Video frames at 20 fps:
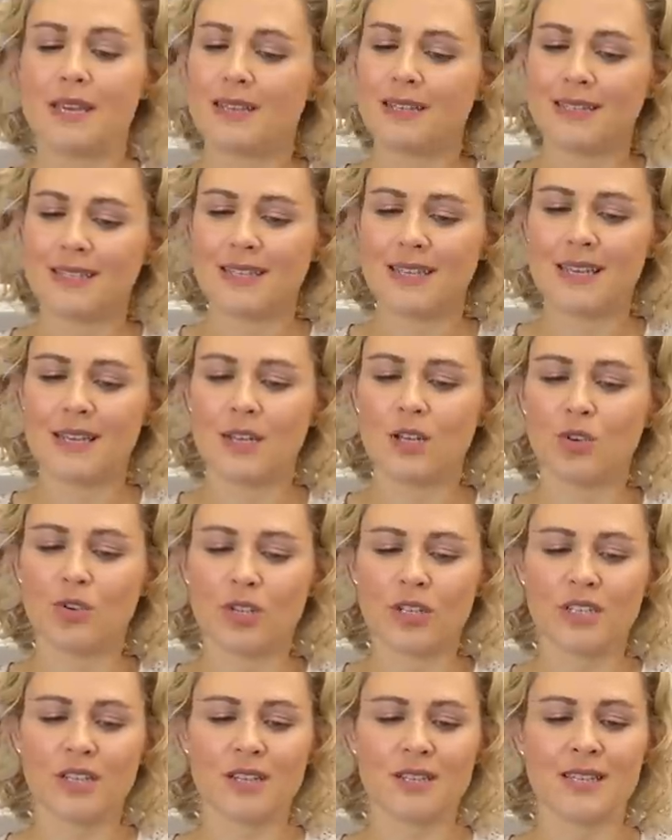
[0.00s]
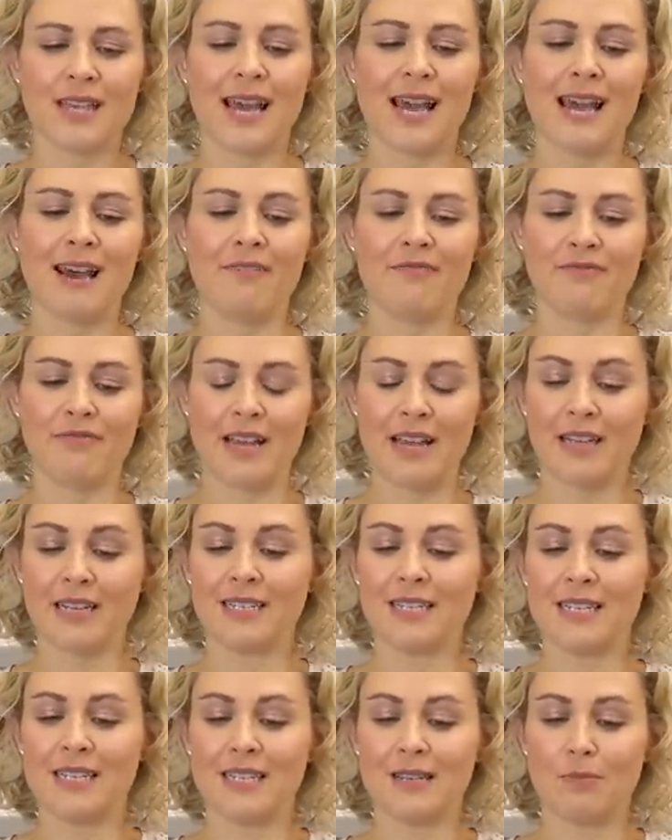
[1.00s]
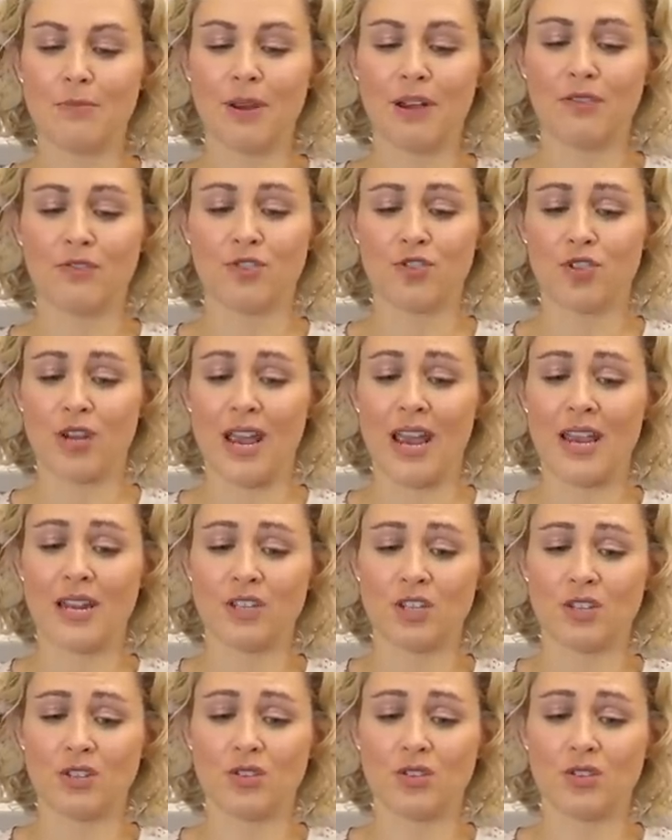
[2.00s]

see, you know, it does have like a decent bit of stretch.